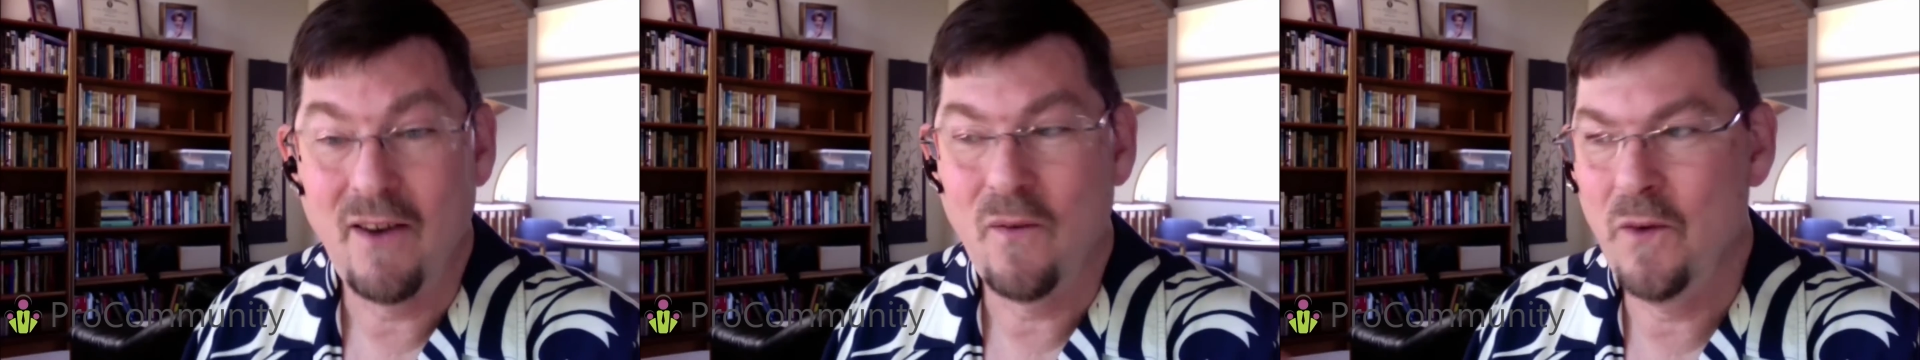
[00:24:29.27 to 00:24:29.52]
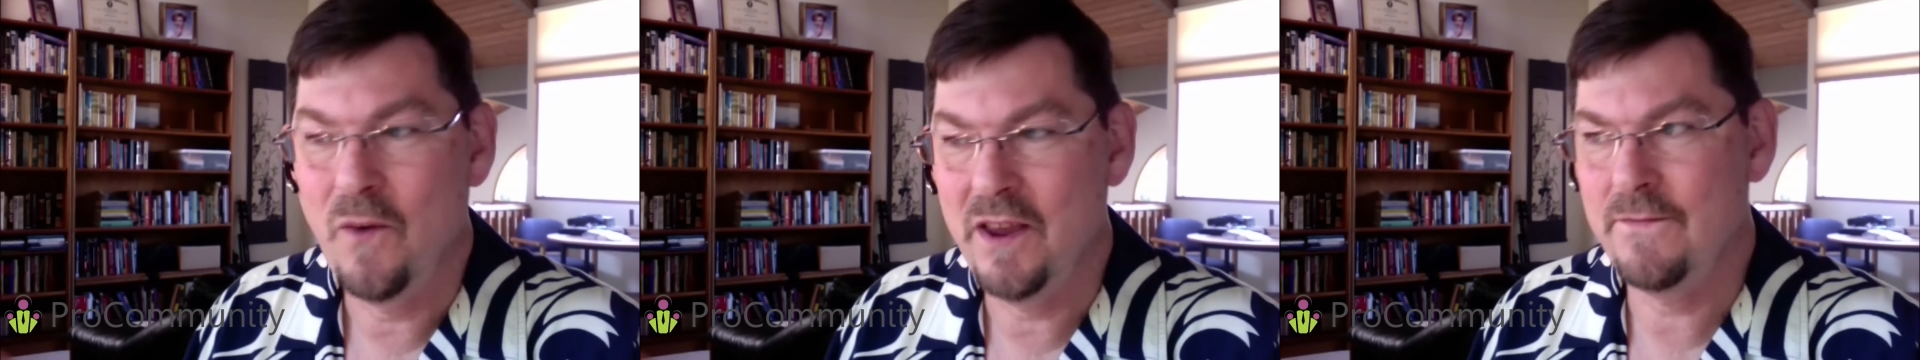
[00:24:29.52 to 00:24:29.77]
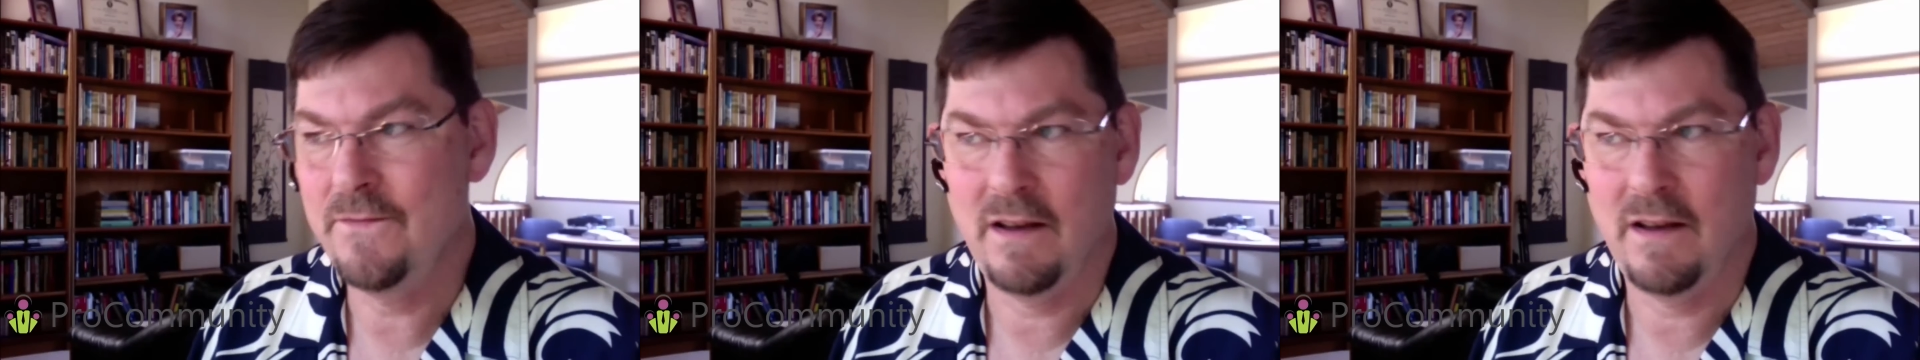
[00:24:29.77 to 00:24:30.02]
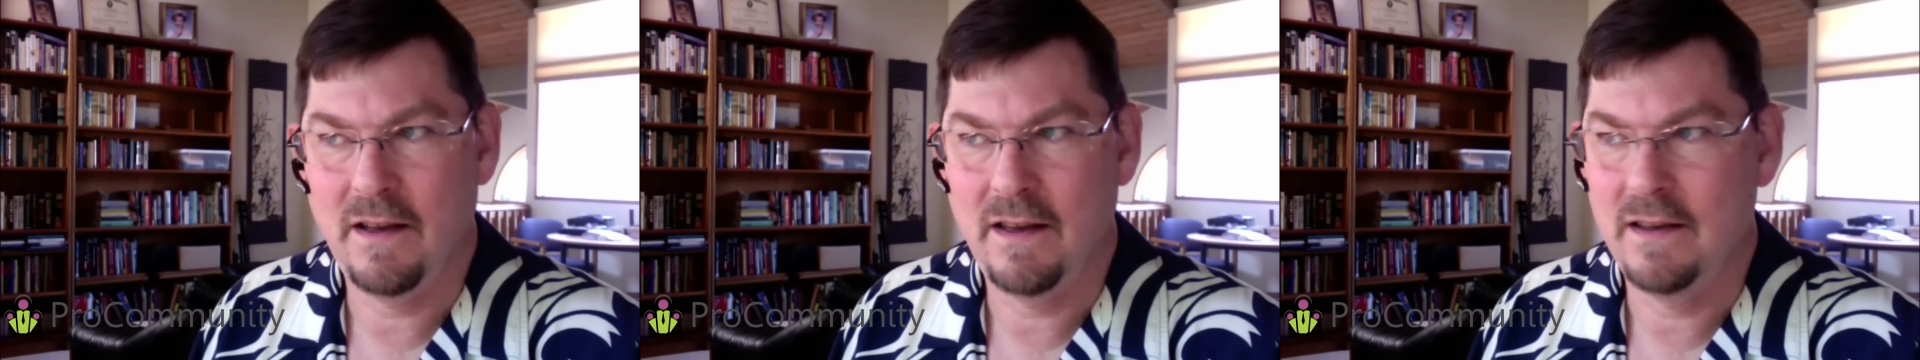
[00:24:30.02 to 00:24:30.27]
We
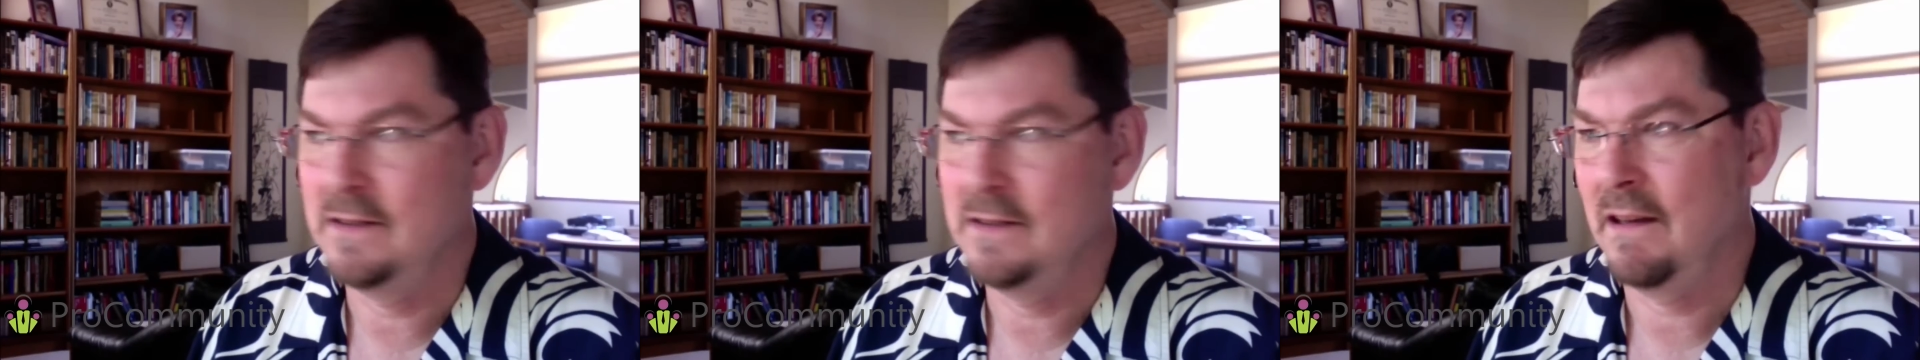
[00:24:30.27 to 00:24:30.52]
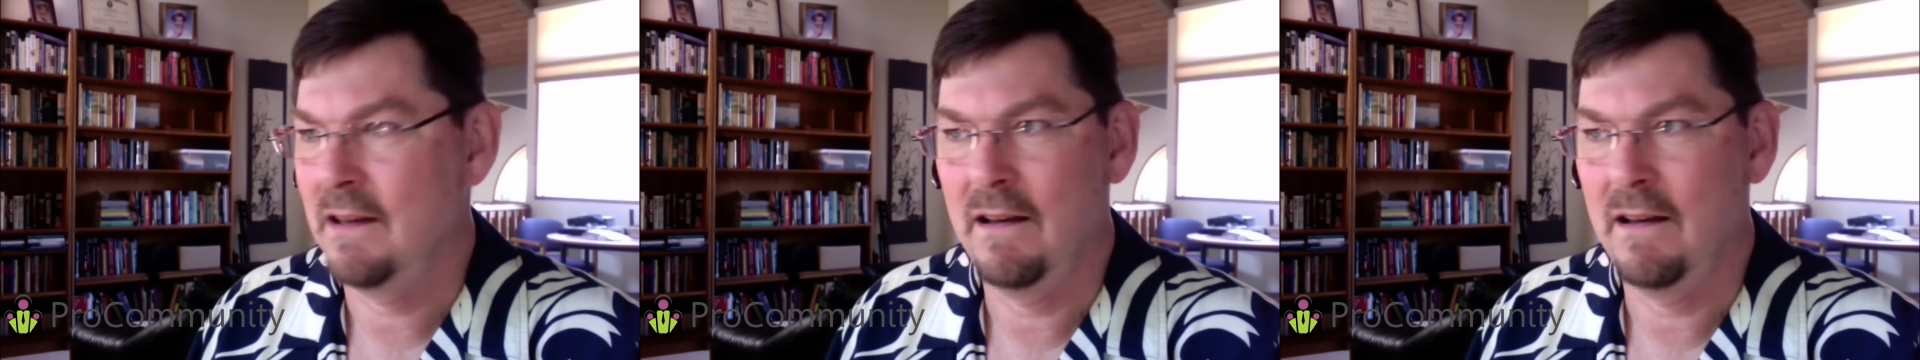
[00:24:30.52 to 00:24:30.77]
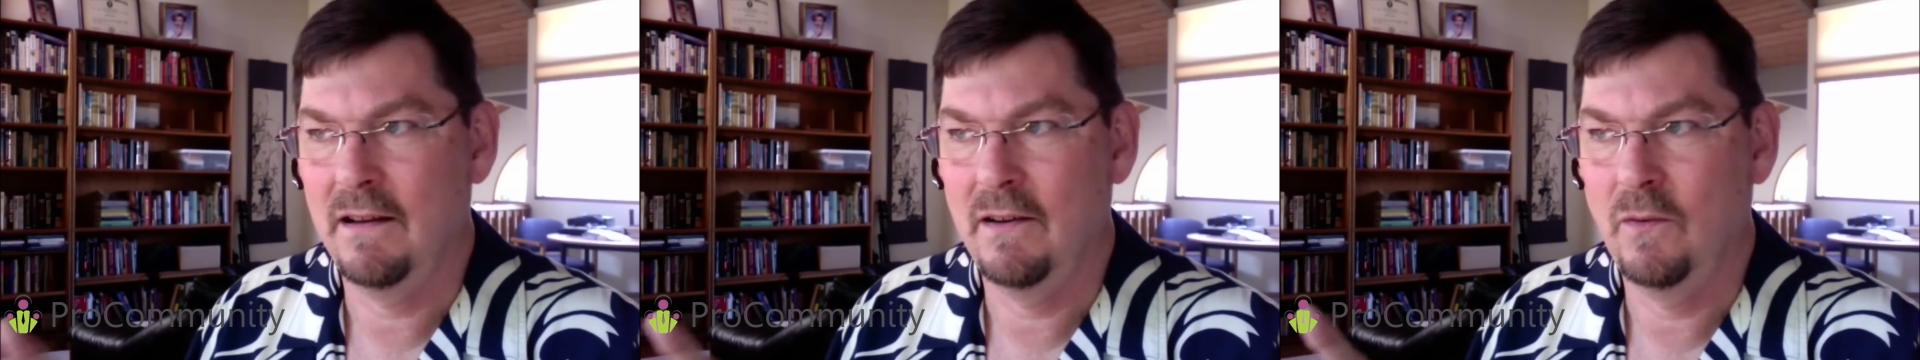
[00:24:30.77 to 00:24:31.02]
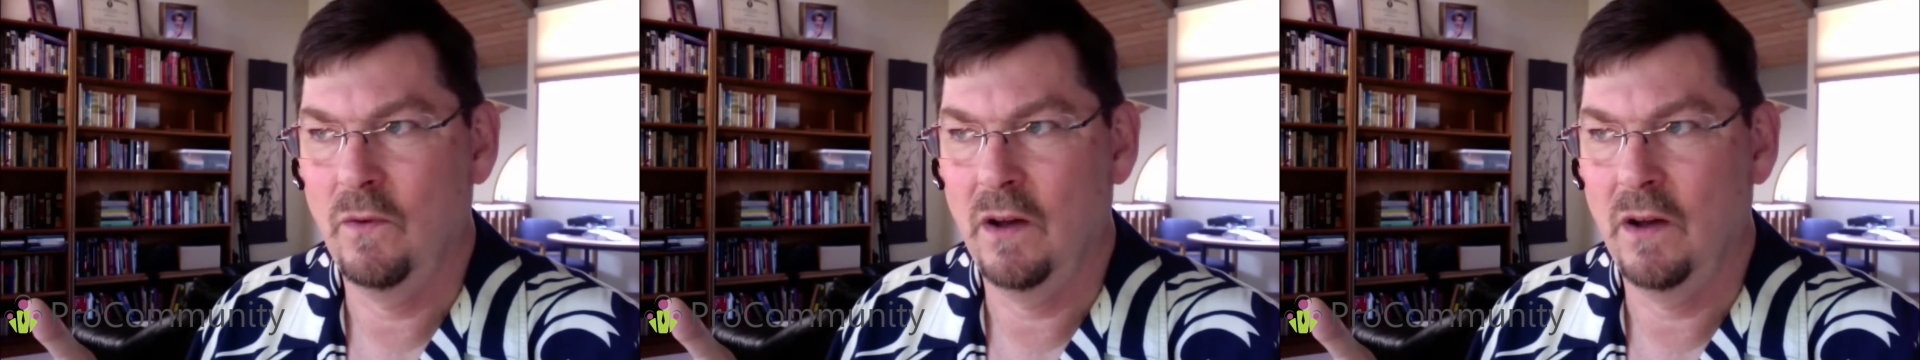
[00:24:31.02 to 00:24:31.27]
find
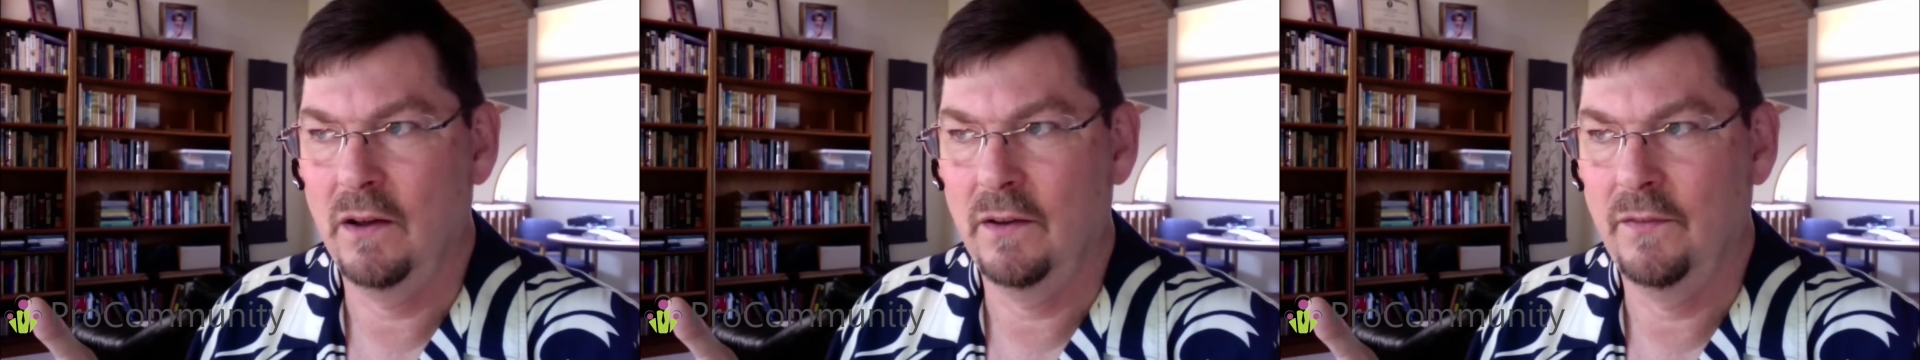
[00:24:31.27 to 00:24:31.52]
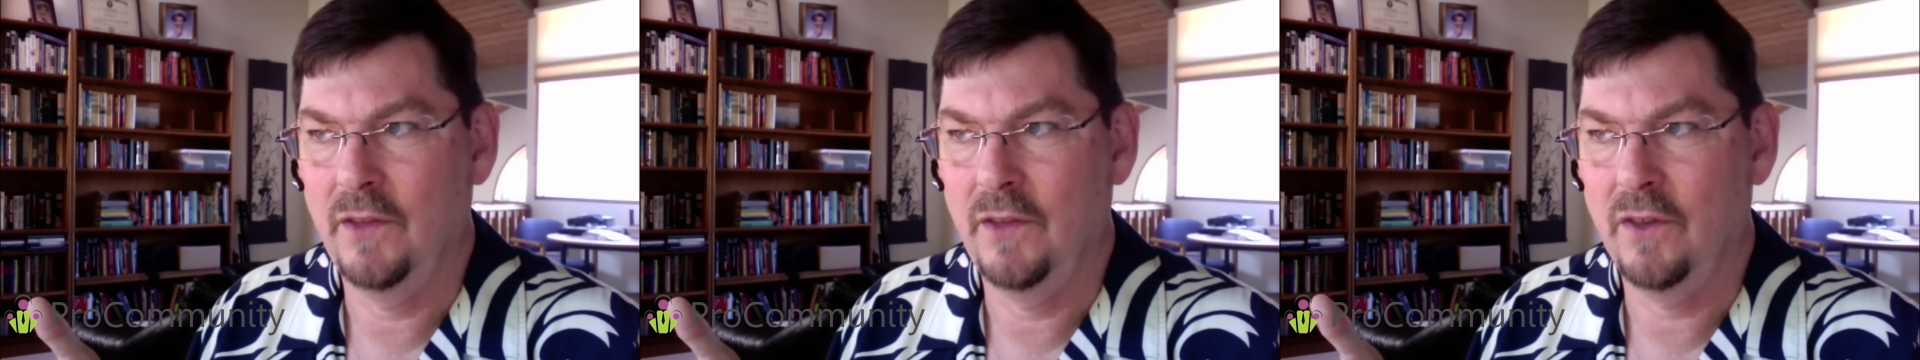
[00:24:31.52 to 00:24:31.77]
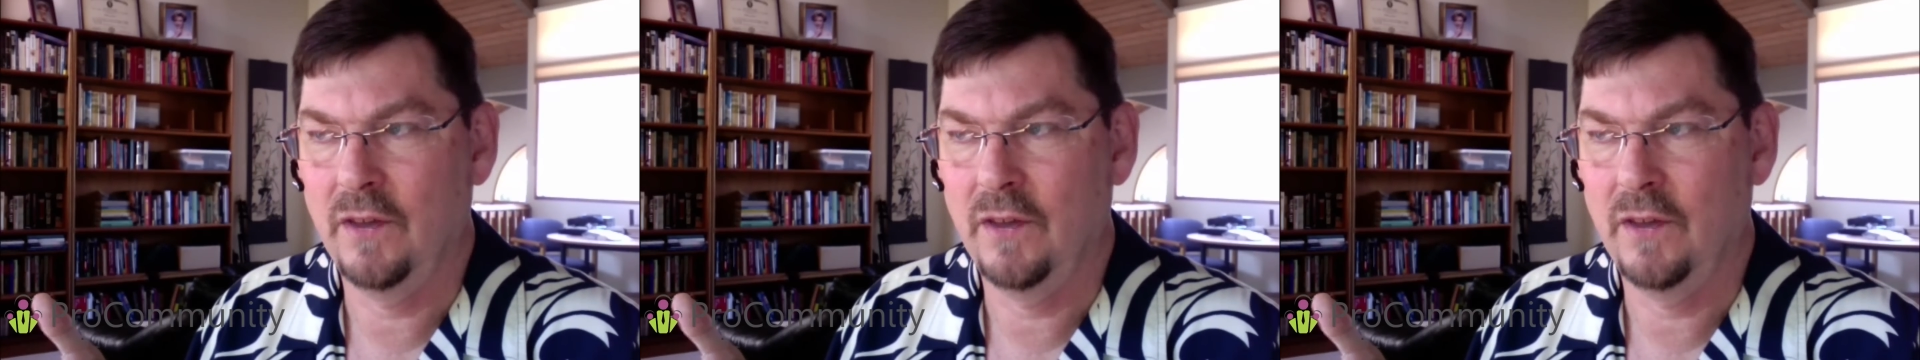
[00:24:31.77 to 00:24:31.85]
there